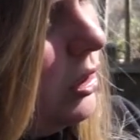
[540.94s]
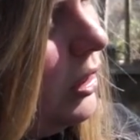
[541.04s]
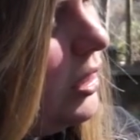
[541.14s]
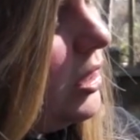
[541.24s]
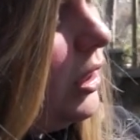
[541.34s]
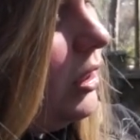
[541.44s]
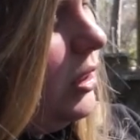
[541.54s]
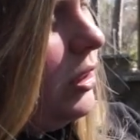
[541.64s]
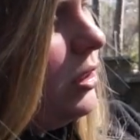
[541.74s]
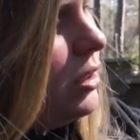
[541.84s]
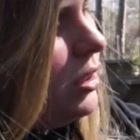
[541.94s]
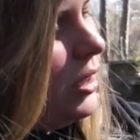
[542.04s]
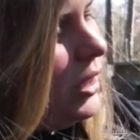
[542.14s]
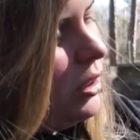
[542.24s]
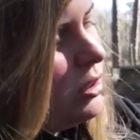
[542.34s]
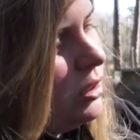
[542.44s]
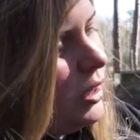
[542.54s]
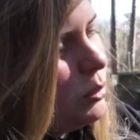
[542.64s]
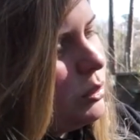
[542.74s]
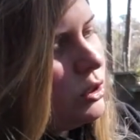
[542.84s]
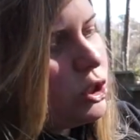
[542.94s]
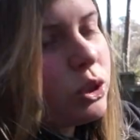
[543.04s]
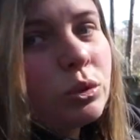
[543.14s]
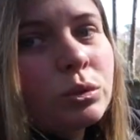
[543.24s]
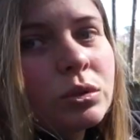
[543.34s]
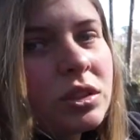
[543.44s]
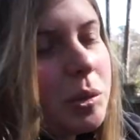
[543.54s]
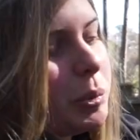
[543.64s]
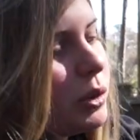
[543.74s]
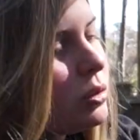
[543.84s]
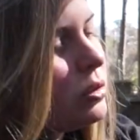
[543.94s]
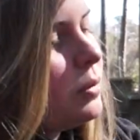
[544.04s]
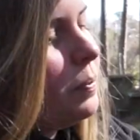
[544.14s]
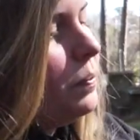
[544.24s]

And that's how it is. It also comes with two zippers